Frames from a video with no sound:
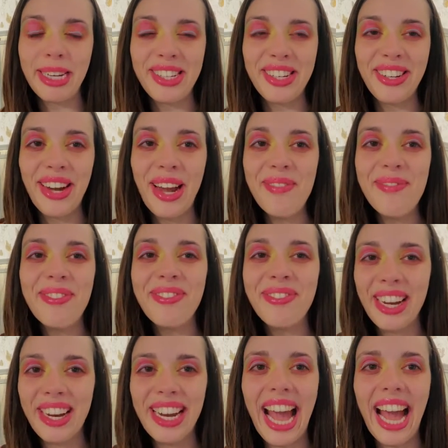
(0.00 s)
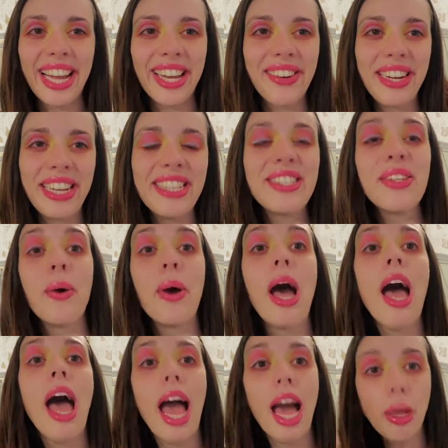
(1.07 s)
sure I'm very accurate. So
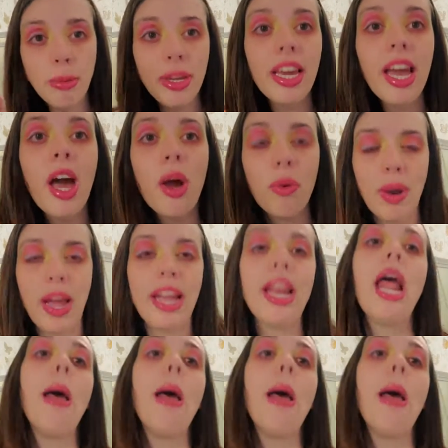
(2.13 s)
I'll be right